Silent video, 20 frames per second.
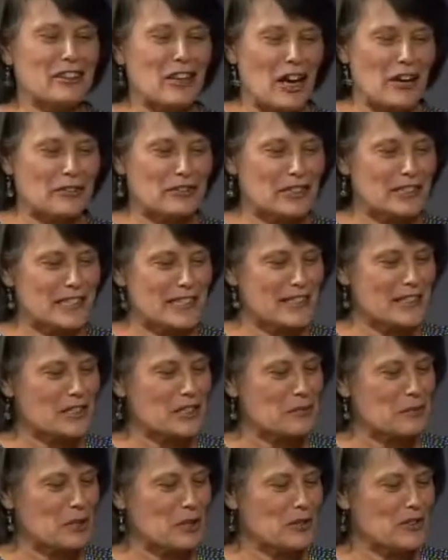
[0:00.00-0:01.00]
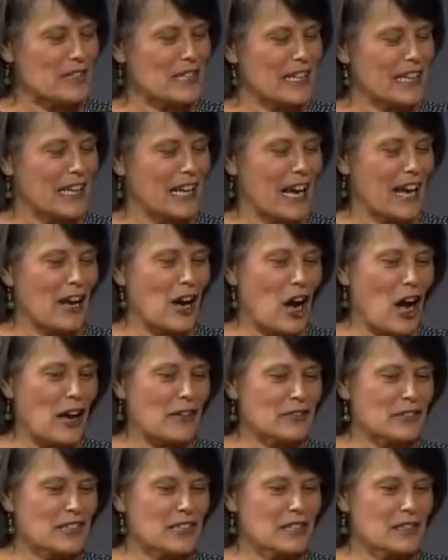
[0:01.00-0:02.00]
love to listen to music, and I
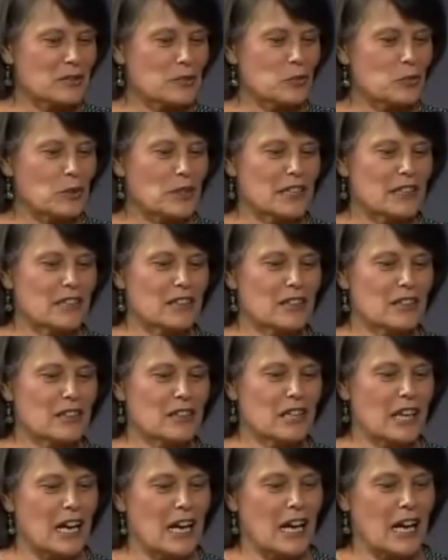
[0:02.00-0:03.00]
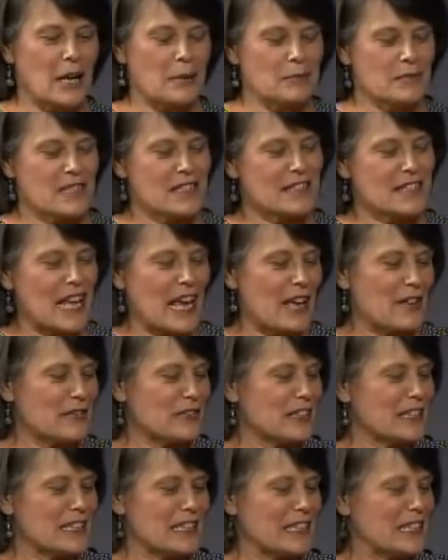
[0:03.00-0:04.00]
often will
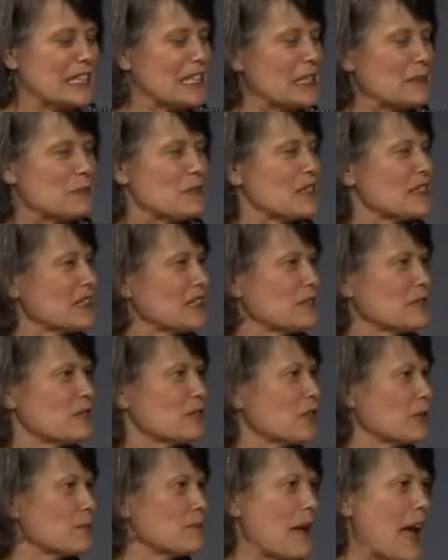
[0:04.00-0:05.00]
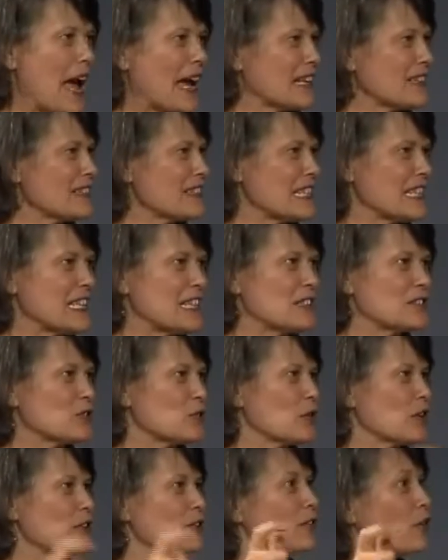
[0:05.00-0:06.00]
save little clips from magazines
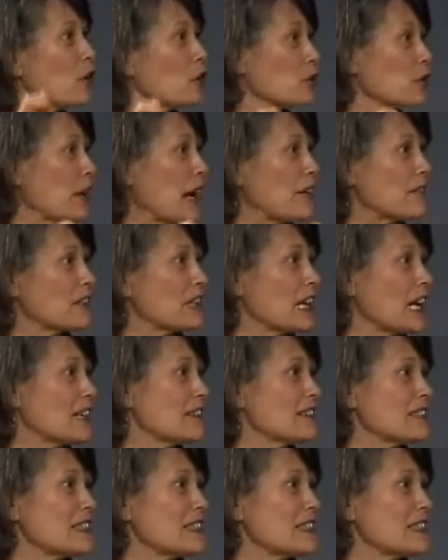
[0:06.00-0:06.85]
or a photograph that I see.